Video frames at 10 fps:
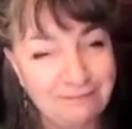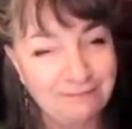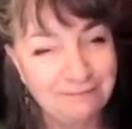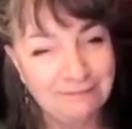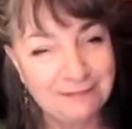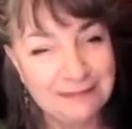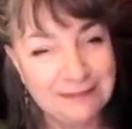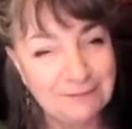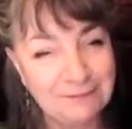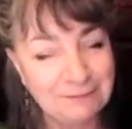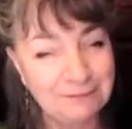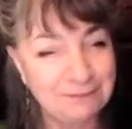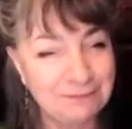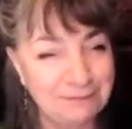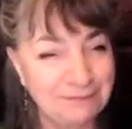
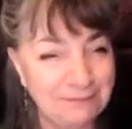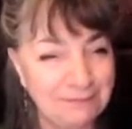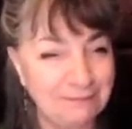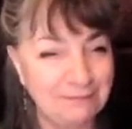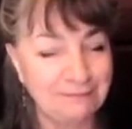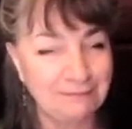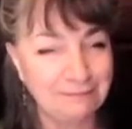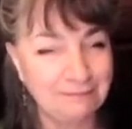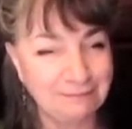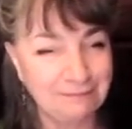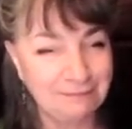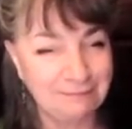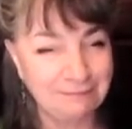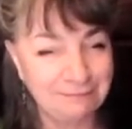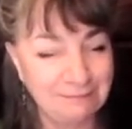
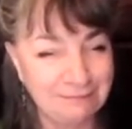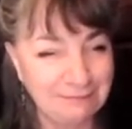(silent)